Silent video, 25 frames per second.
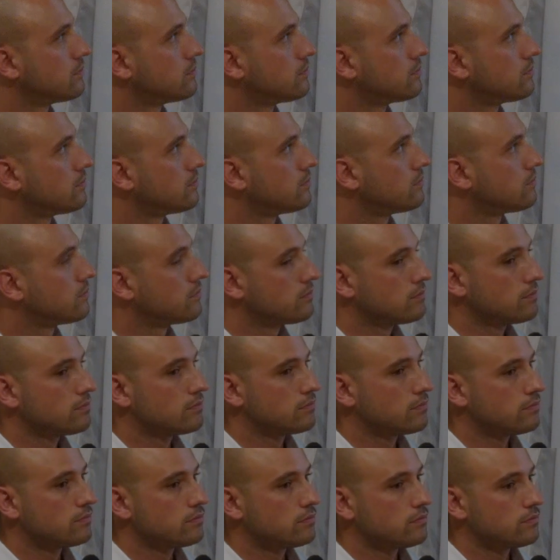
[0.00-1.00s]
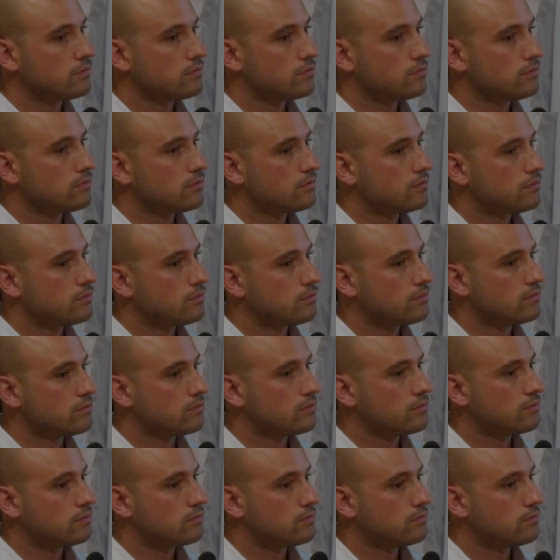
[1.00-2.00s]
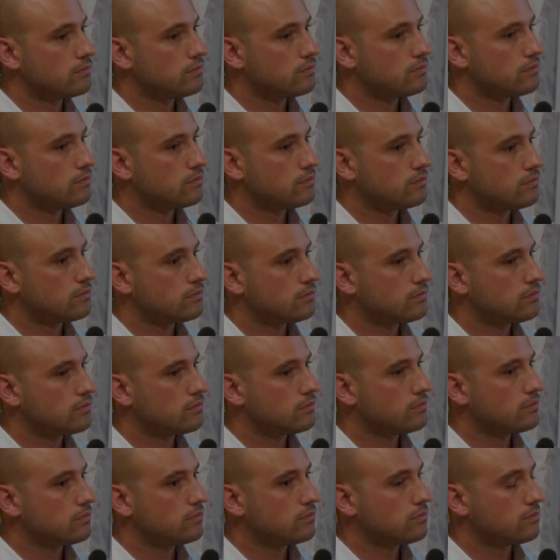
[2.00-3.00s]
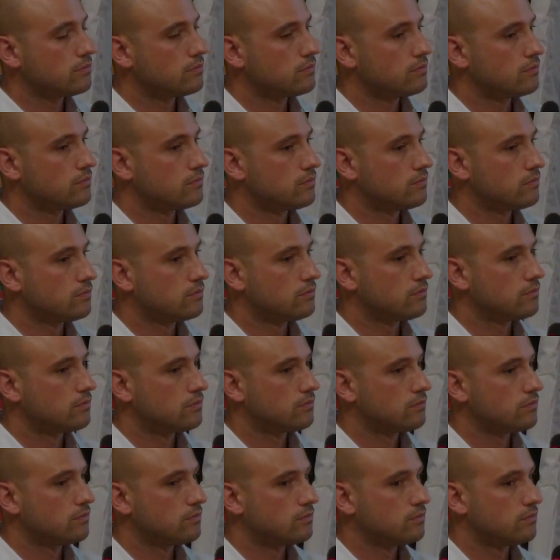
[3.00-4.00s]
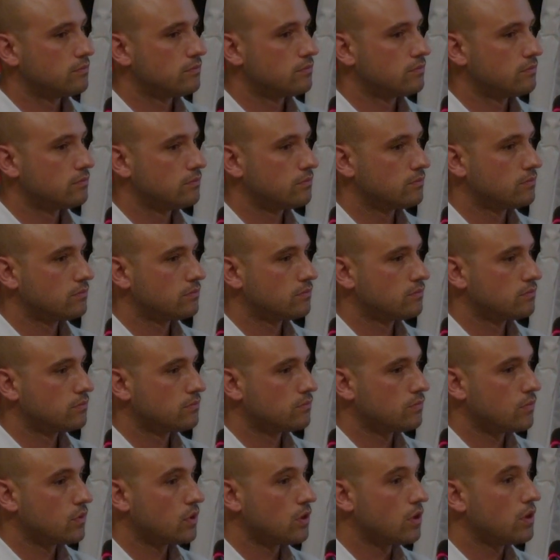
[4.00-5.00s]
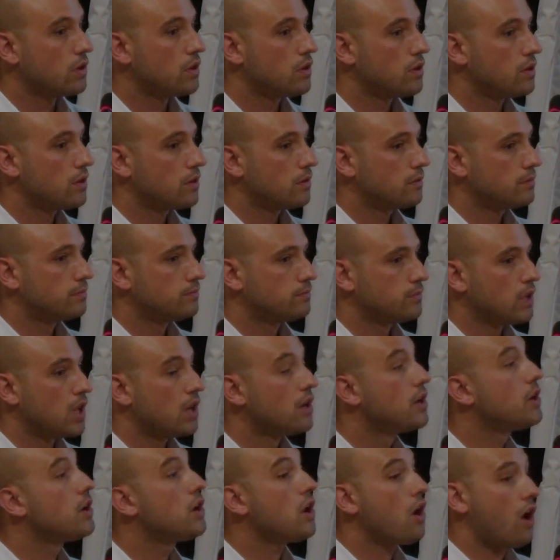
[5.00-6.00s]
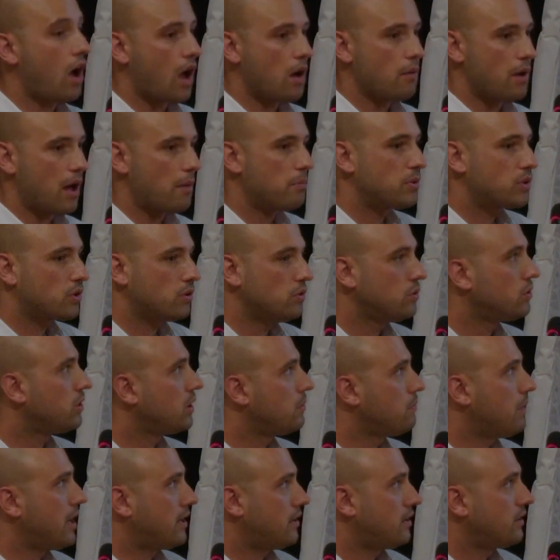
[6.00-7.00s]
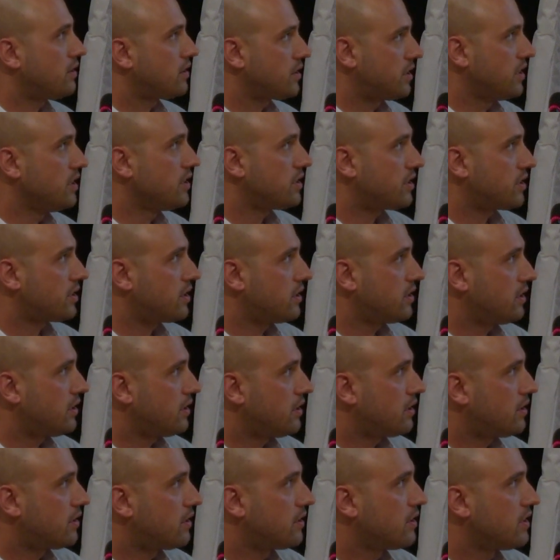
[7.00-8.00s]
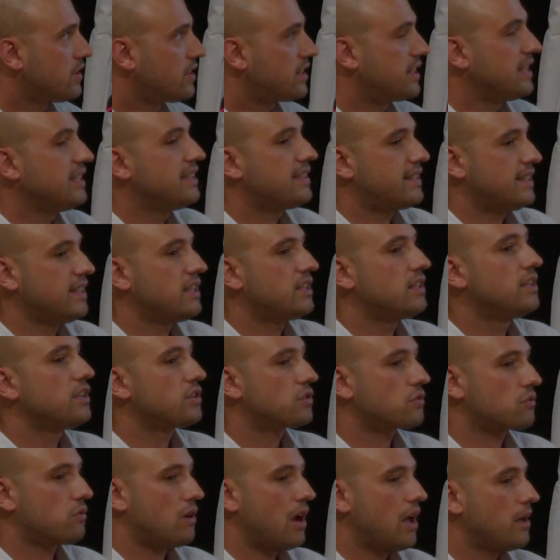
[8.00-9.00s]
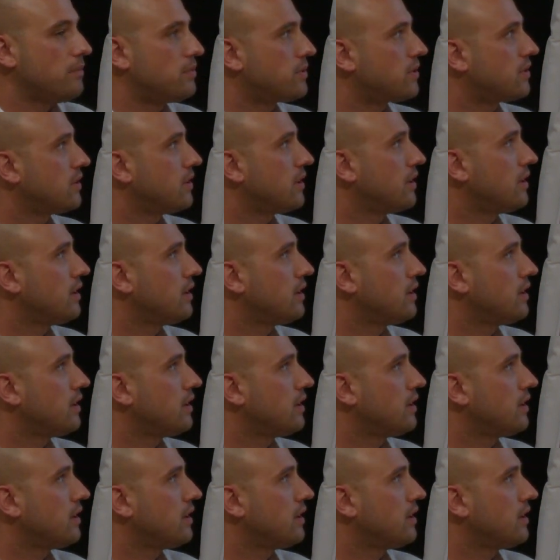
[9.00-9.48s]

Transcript: is just the solution of the new gravitational theory. You don't know the field equations. It would. No, no, absolutely. But since since it describes,